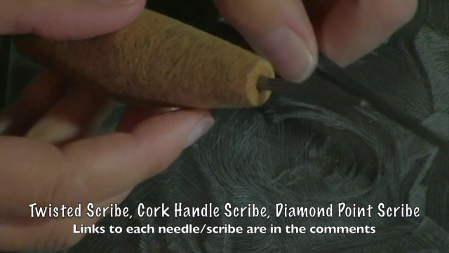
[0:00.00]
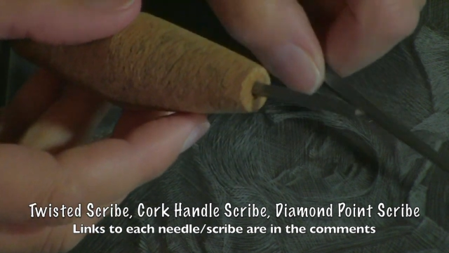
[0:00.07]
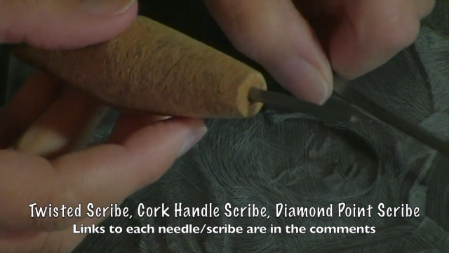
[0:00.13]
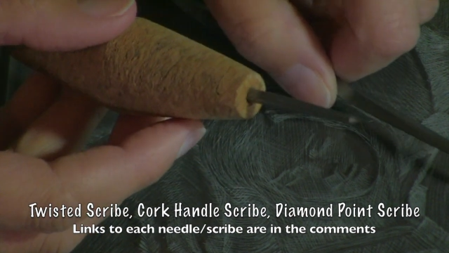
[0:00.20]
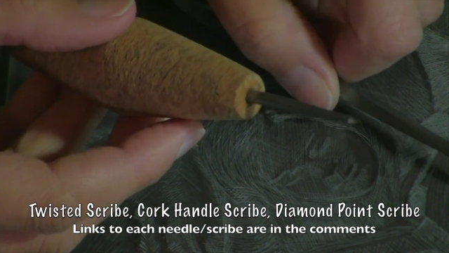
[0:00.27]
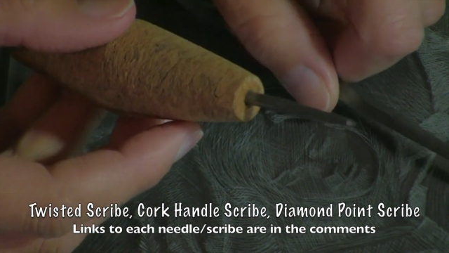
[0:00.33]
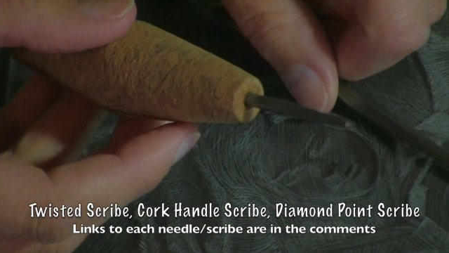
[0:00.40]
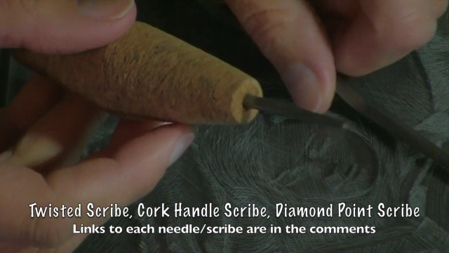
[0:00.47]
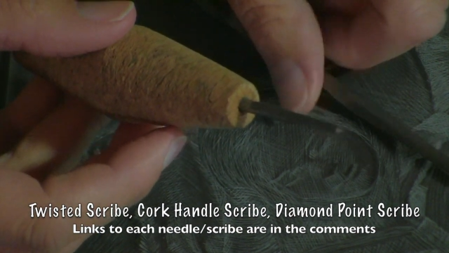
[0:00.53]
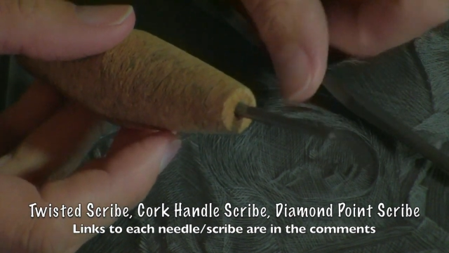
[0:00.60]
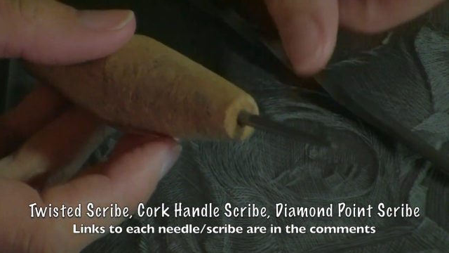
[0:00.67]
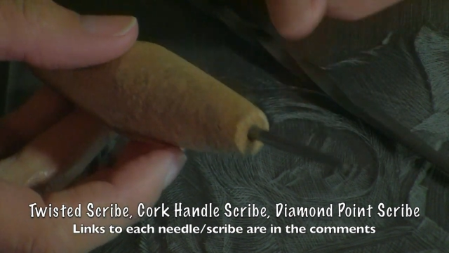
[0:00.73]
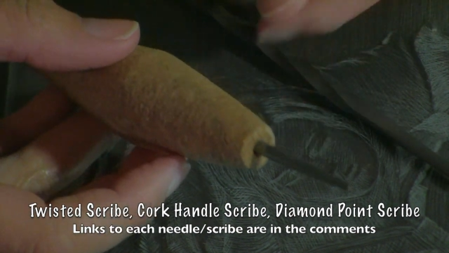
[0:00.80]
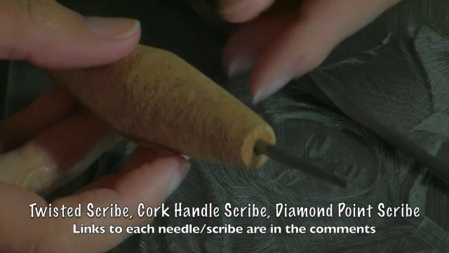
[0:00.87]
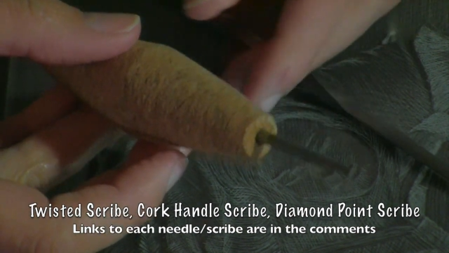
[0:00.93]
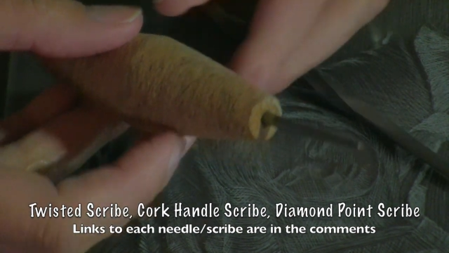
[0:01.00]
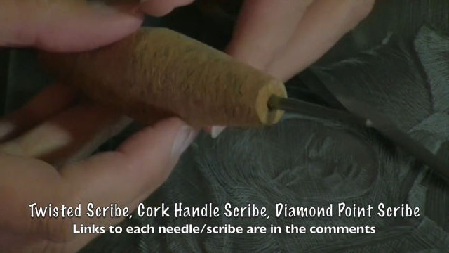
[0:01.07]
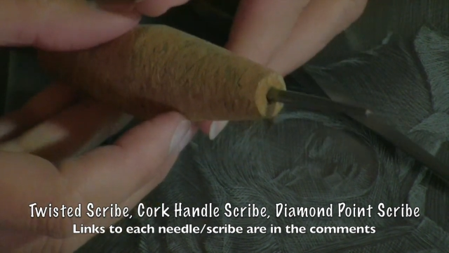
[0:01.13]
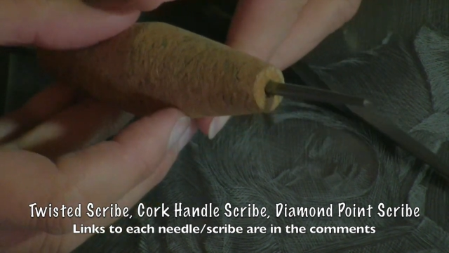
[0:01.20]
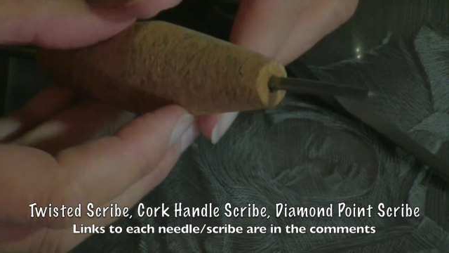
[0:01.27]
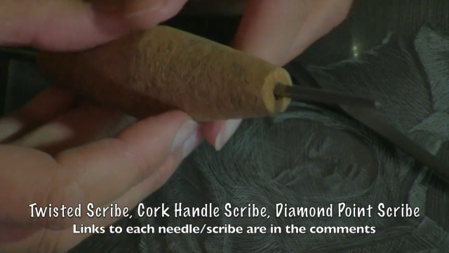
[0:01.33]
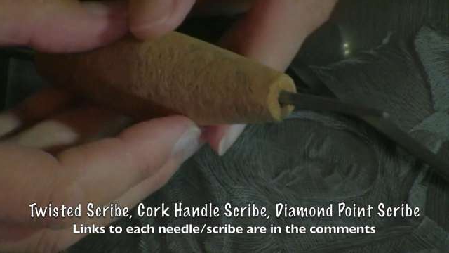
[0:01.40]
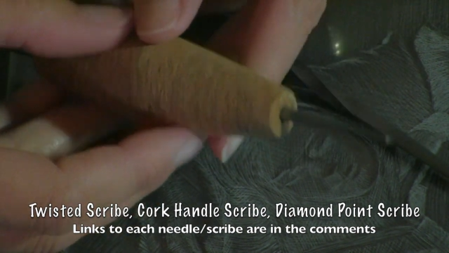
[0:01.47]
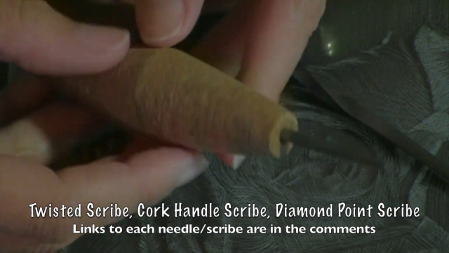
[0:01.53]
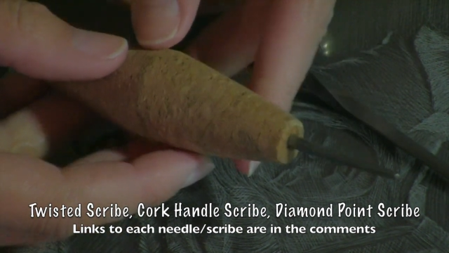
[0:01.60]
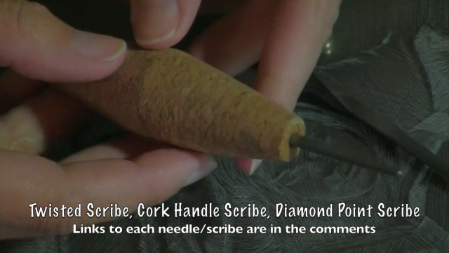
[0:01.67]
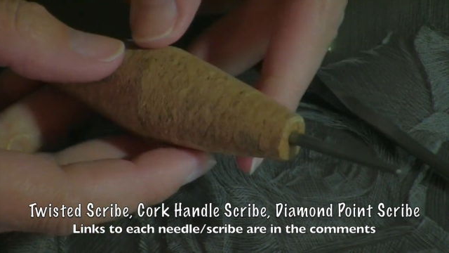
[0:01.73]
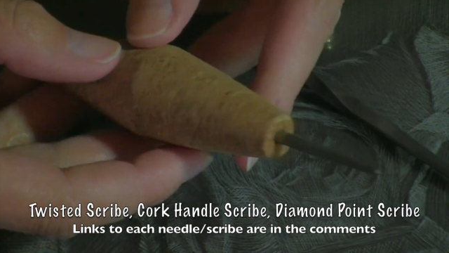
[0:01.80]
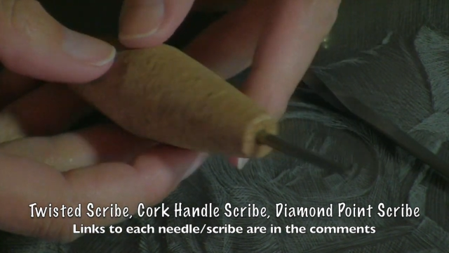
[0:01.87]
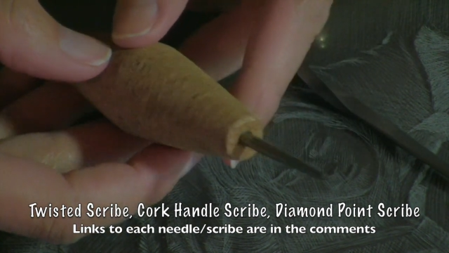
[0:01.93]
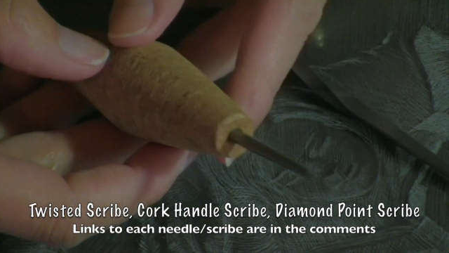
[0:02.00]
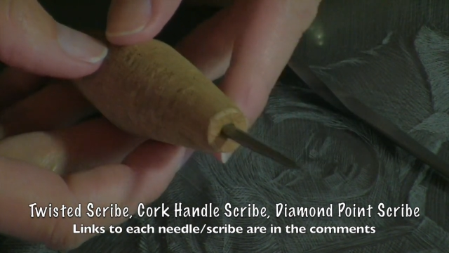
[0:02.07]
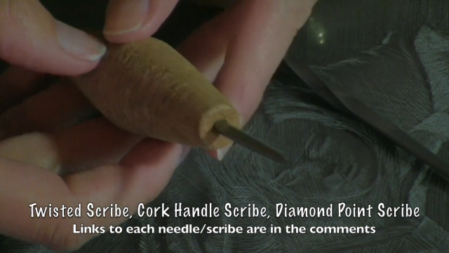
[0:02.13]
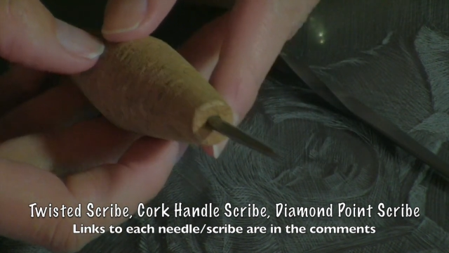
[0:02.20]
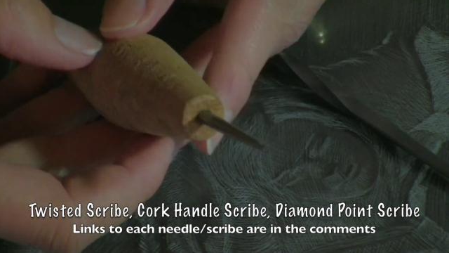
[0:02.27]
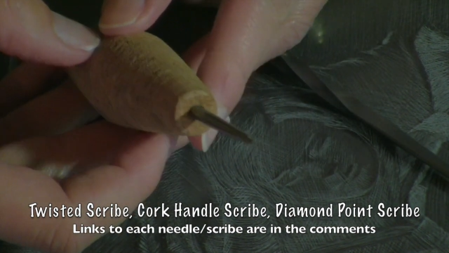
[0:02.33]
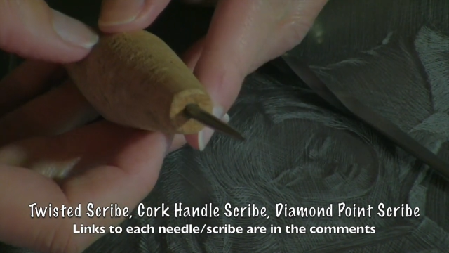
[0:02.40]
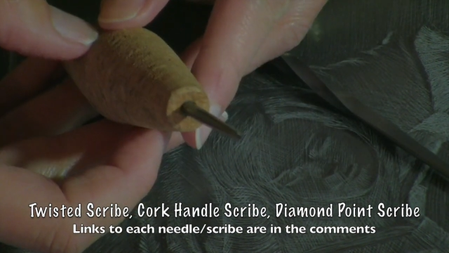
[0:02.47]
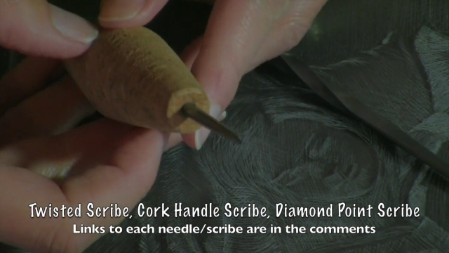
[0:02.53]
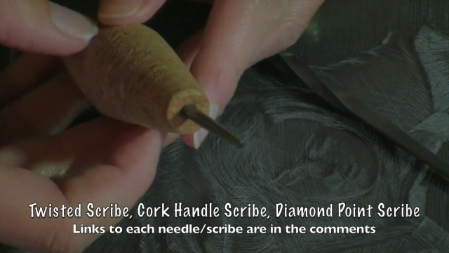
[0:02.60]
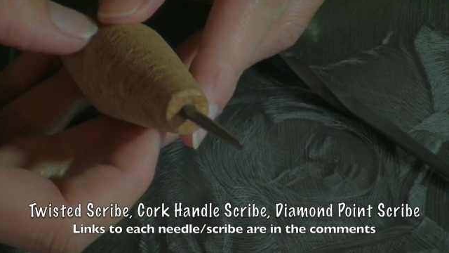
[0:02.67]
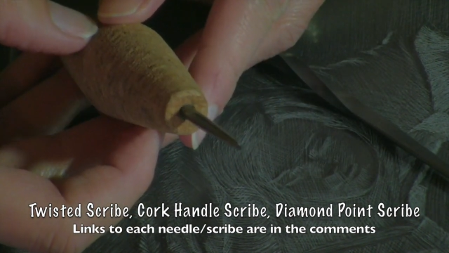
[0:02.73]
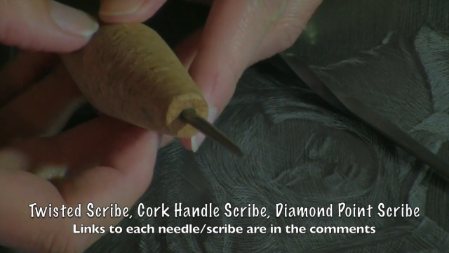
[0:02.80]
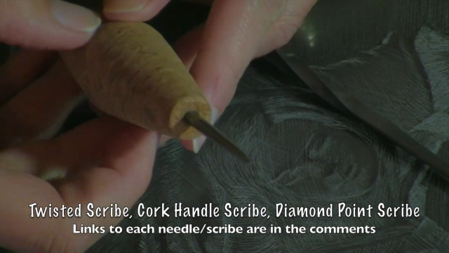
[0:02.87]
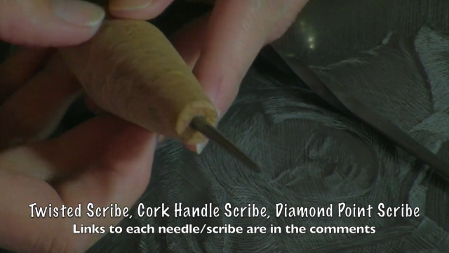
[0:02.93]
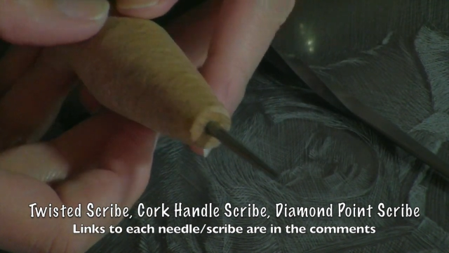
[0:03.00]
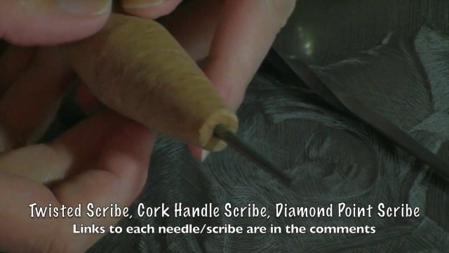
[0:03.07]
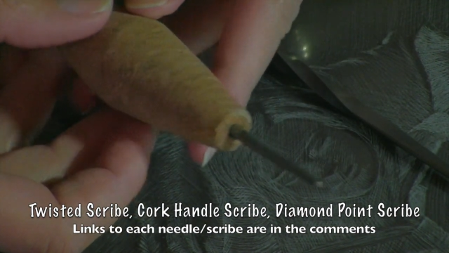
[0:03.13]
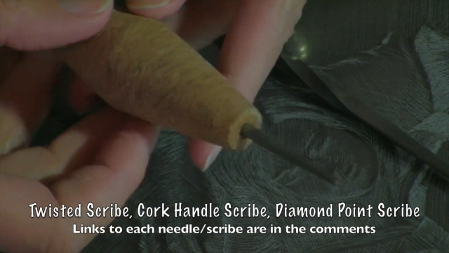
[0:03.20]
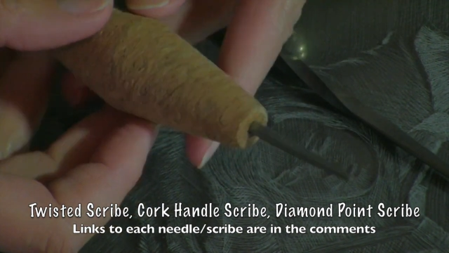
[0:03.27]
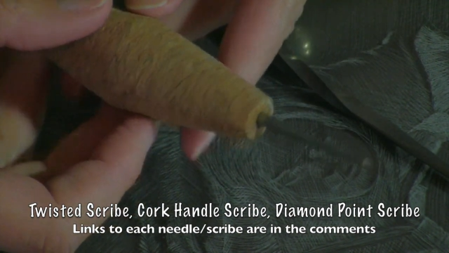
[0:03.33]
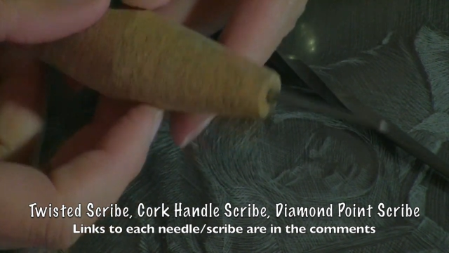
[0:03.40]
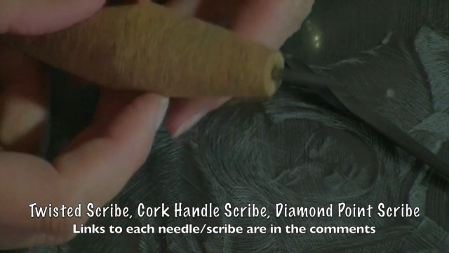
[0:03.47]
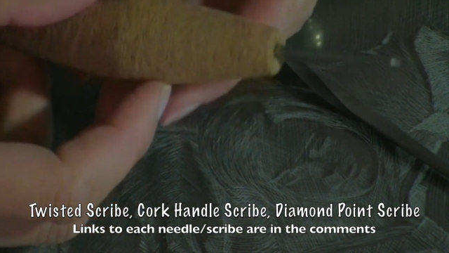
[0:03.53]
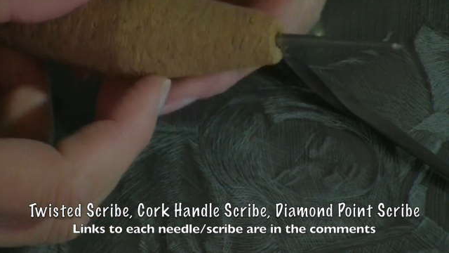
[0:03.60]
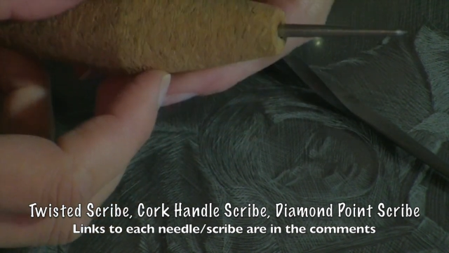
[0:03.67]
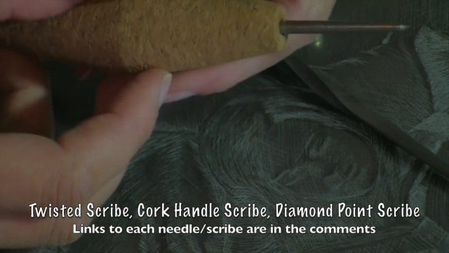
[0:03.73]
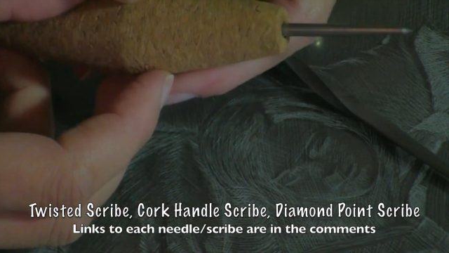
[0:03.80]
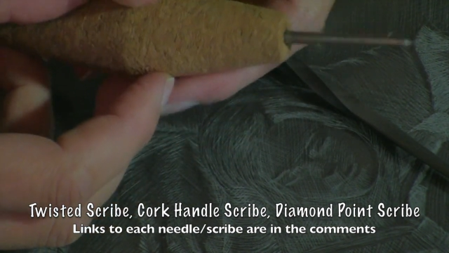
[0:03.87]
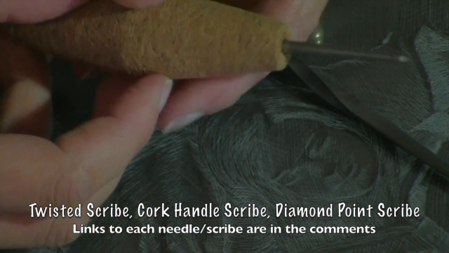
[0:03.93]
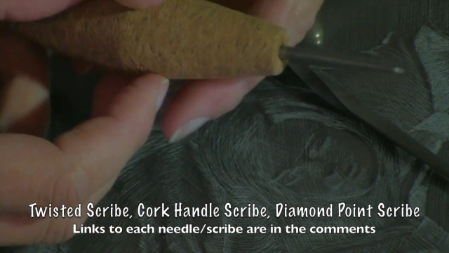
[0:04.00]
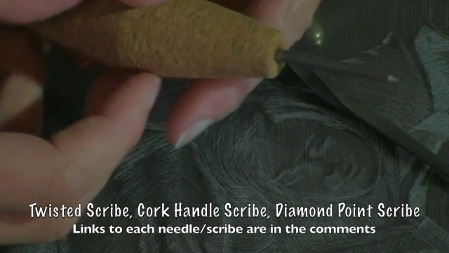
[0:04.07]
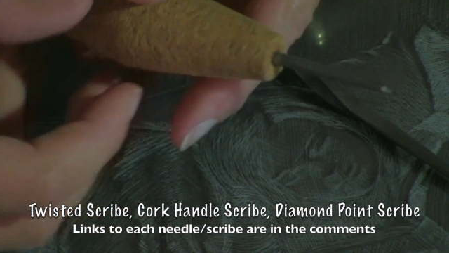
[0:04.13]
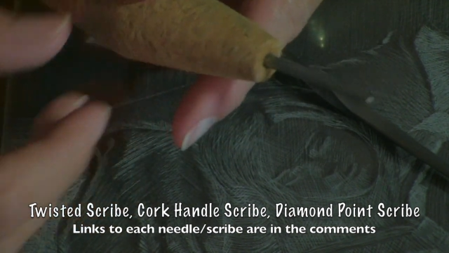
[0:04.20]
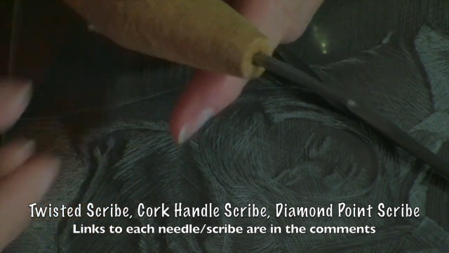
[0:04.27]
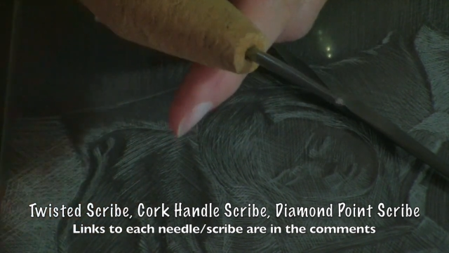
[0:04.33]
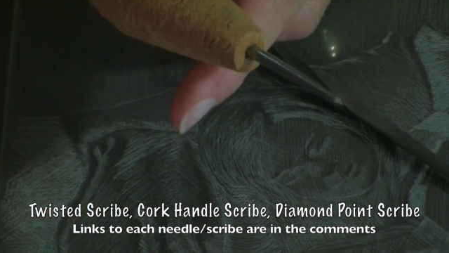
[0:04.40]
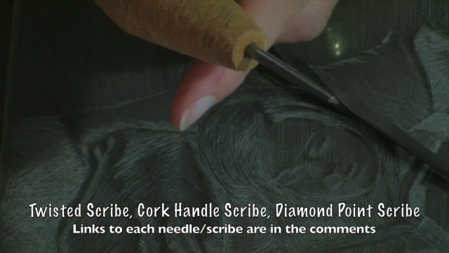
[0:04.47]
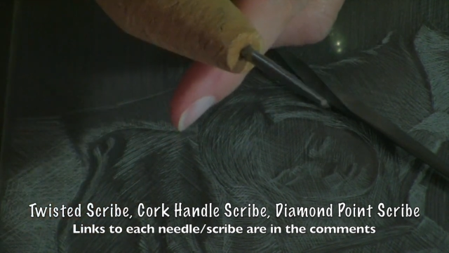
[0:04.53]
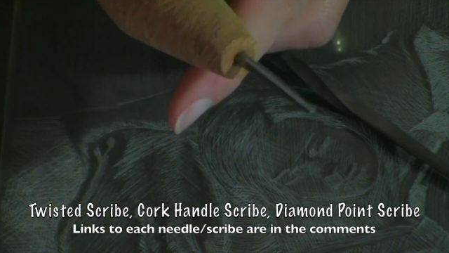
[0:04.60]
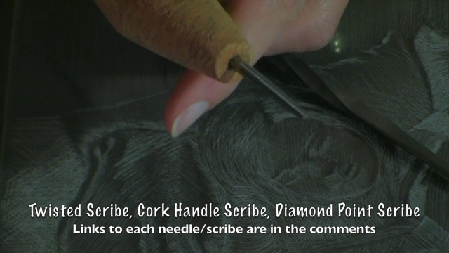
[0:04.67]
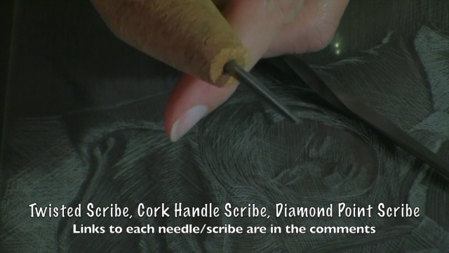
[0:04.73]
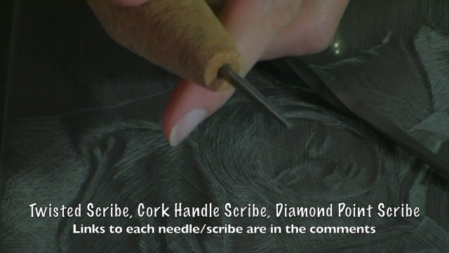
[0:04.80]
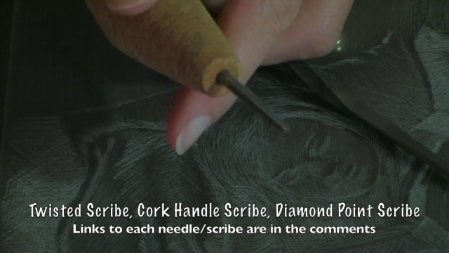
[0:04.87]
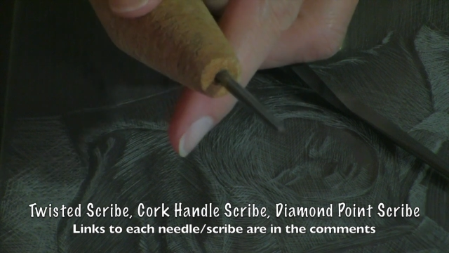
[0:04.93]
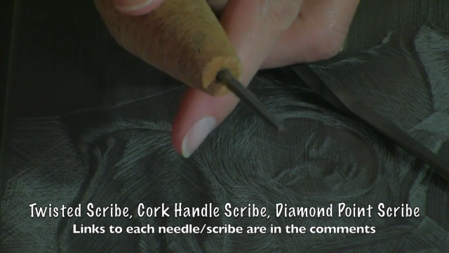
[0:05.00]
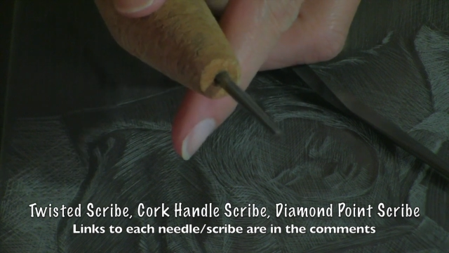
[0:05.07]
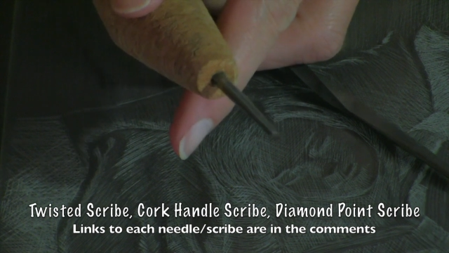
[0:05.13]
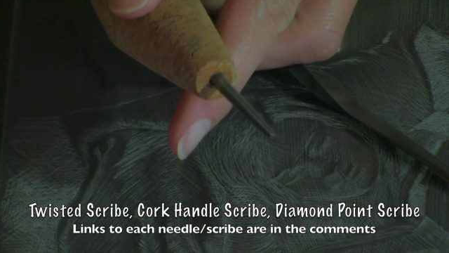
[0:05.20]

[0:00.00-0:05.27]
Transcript: Nobody's mouth can be seen.